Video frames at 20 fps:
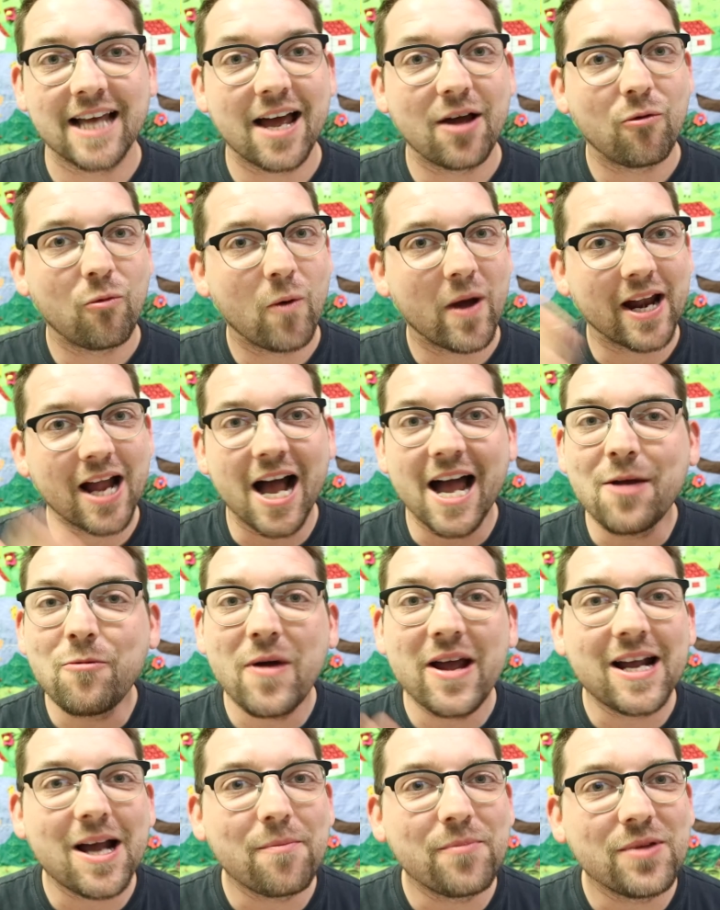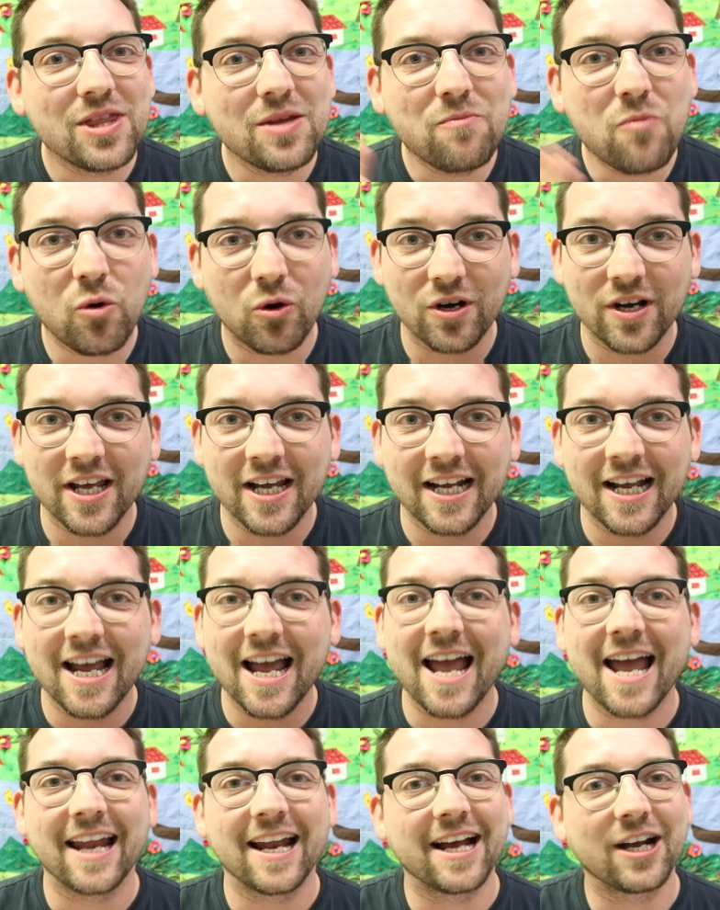that when I wake up in the morning
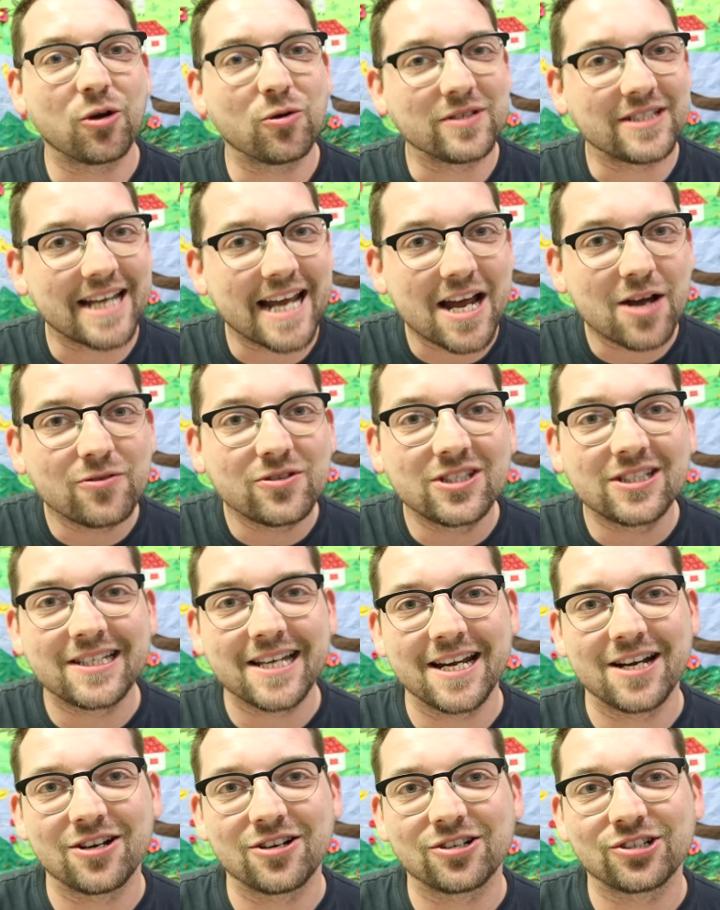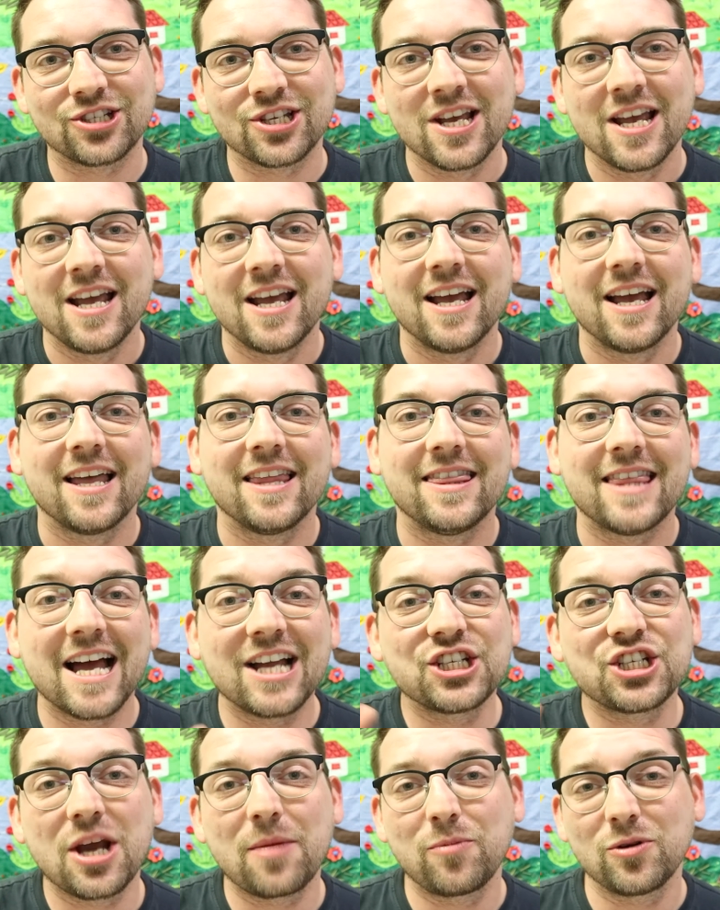and I go downstairs,
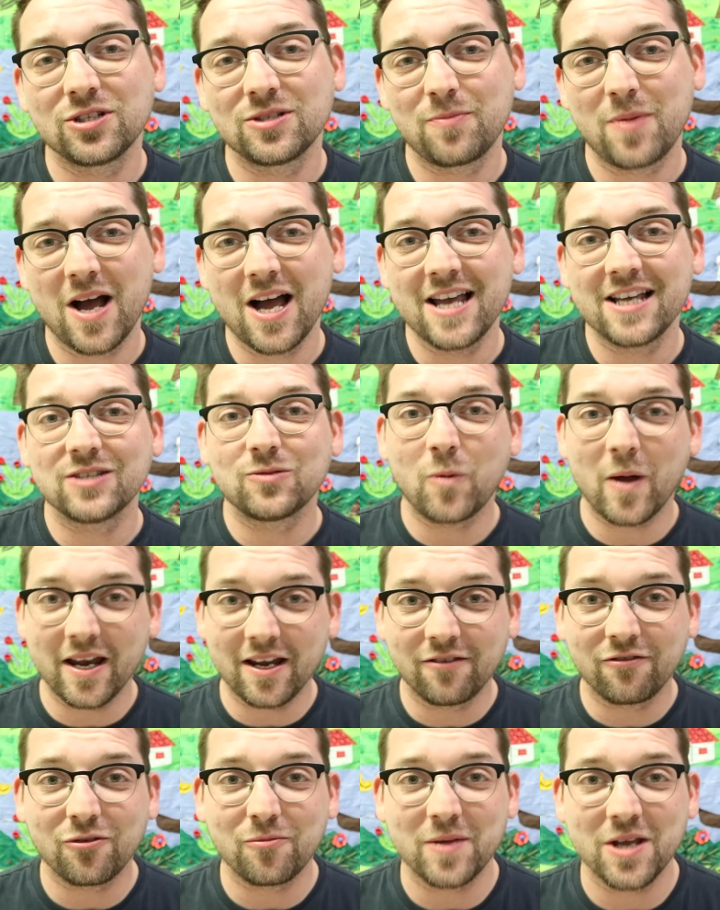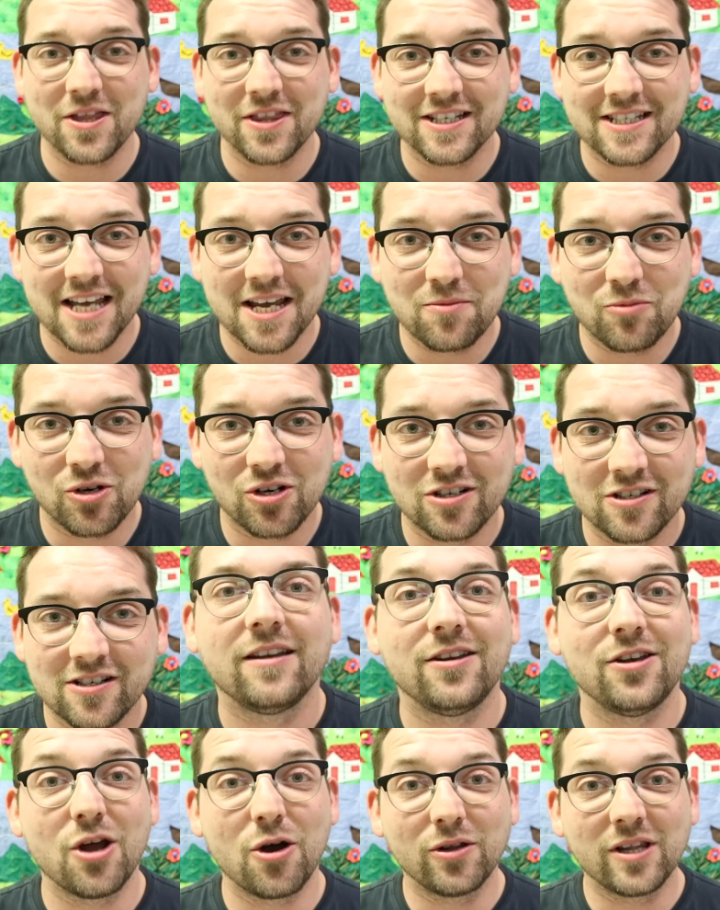that shepherd's pie is waiting for me on the table.
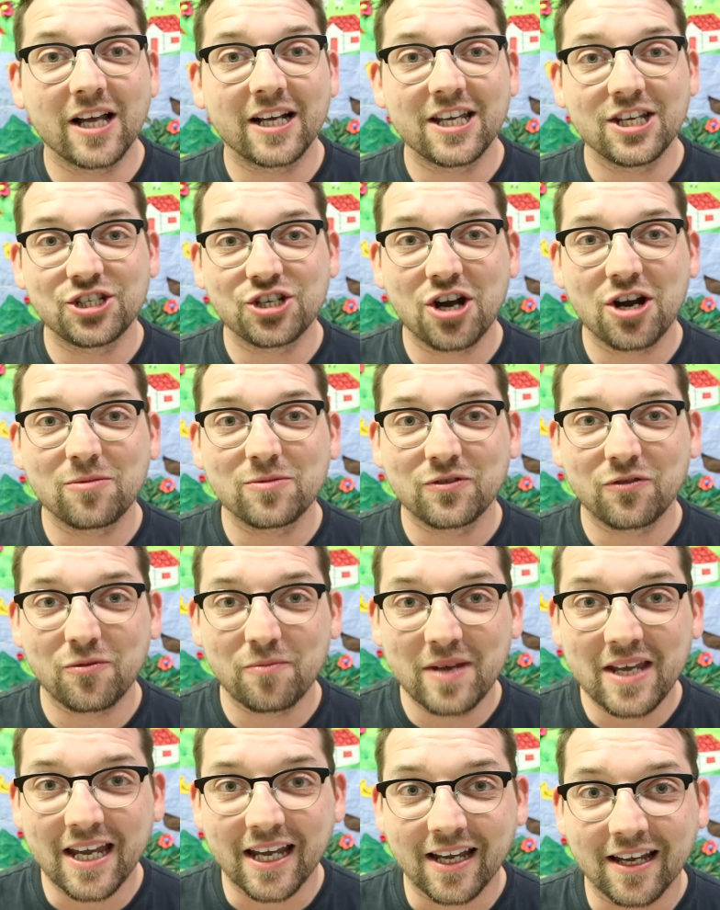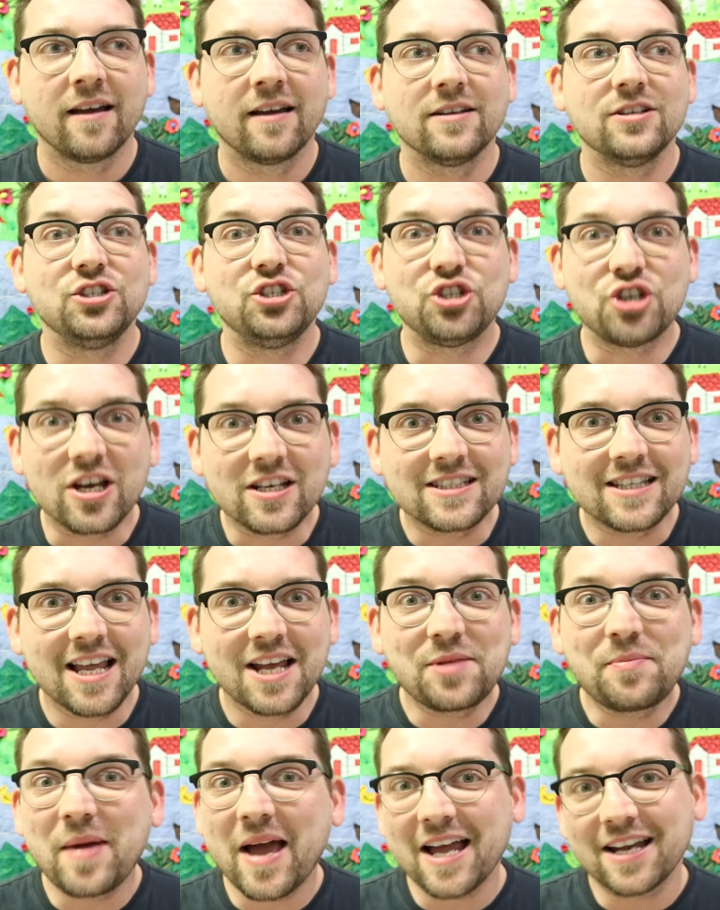No Lucky Charms for me. Just
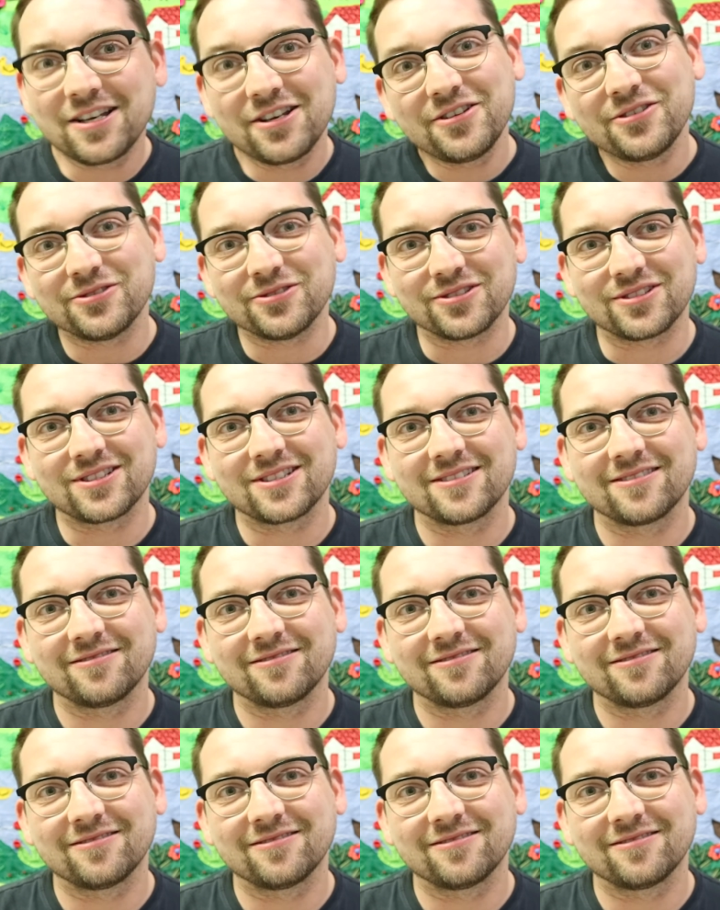like bad news.